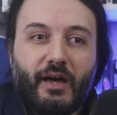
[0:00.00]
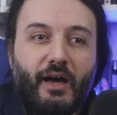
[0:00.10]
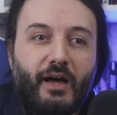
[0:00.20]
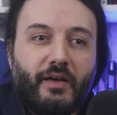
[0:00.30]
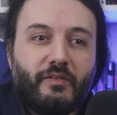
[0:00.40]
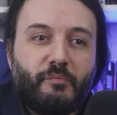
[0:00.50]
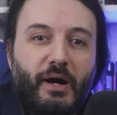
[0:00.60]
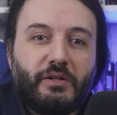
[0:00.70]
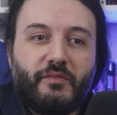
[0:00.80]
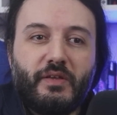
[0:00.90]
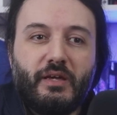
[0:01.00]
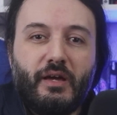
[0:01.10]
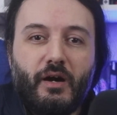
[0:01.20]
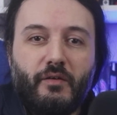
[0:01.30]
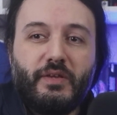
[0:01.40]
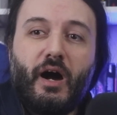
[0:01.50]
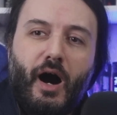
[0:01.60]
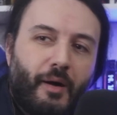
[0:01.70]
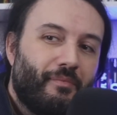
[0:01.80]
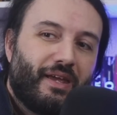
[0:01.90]
uh, he's part of the of the
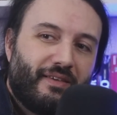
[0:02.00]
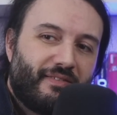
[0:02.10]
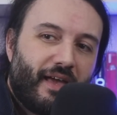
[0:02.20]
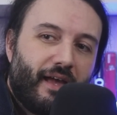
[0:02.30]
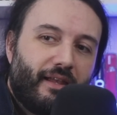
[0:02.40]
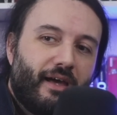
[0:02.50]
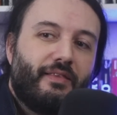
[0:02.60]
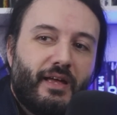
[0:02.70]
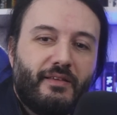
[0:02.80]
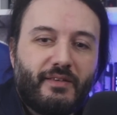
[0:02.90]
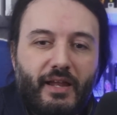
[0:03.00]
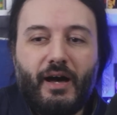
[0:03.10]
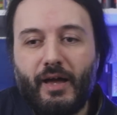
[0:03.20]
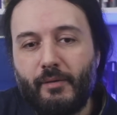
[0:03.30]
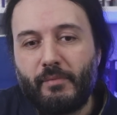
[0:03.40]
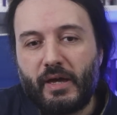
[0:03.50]
army he said and then he said I am